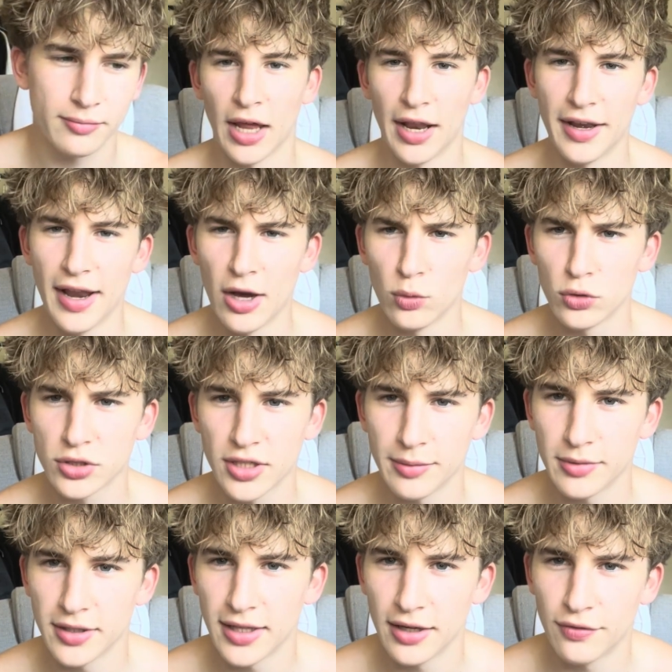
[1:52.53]
And now we'll skip
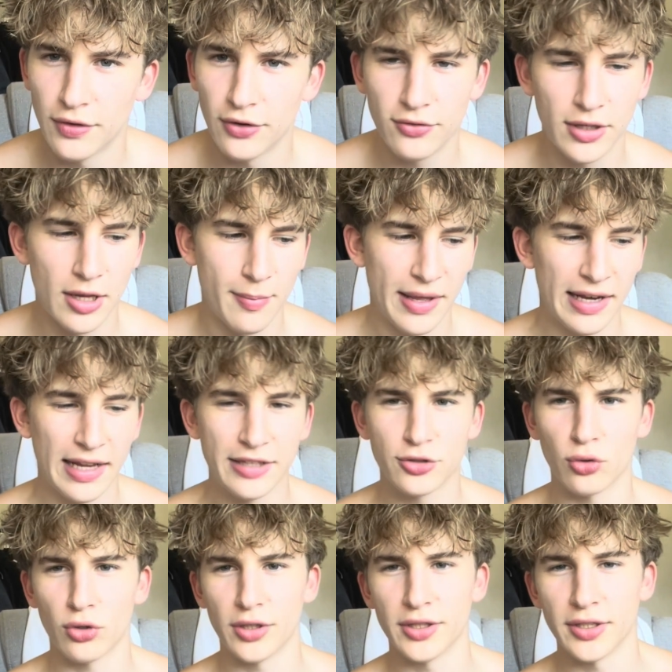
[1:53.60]
to day 50 a bit
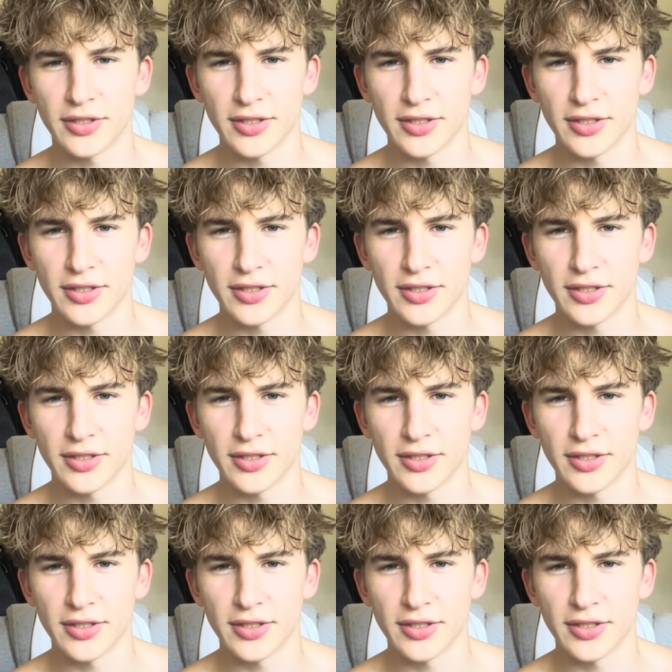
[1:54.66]
later on in the